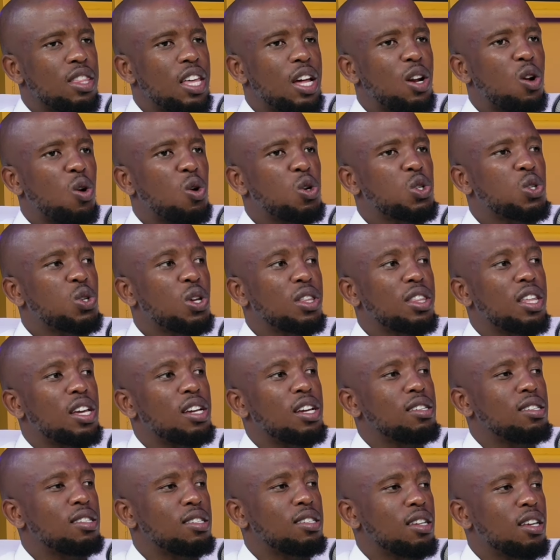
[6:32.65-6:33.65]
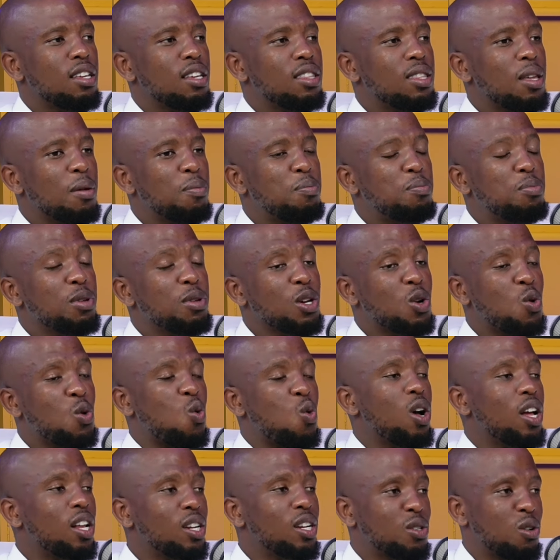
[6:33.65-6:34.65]
then also there's the big
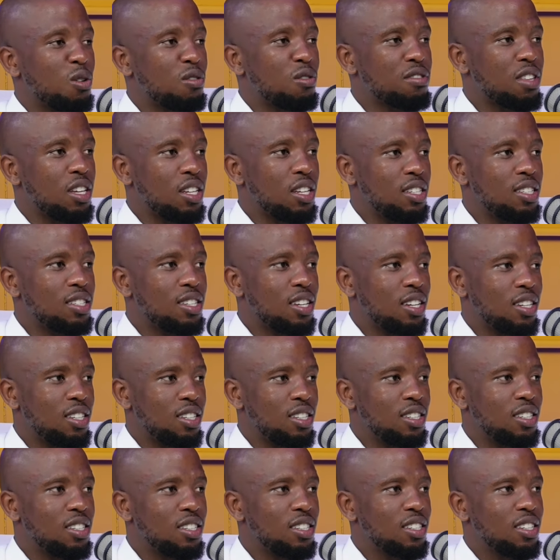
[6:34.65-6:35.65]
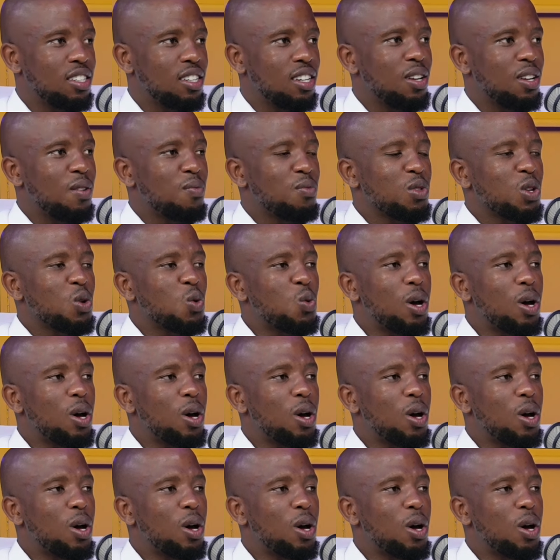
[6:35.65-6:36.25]
world of the internet mm.